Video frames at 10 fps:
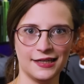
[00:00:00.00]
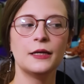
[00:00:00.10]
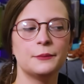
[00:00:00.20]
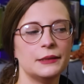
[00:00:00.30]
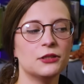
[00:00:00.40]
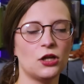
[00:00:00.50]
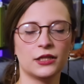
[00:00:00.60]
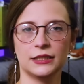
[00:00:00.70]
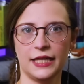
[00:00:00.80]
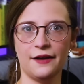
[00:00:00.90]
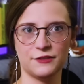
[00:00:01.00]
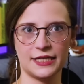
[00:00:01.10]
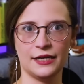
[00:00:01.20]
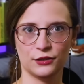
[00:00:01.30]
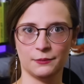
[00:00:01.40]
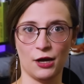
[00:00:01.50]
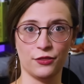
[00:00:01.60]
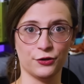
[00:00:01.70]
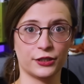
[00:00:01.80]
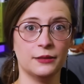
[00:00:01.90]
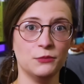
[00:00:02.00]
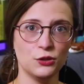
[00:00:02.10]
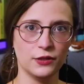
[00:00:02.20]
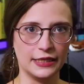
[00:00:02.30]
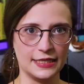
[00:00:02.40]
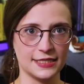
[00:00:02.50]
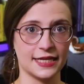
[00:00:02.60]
People on the left care about their communities,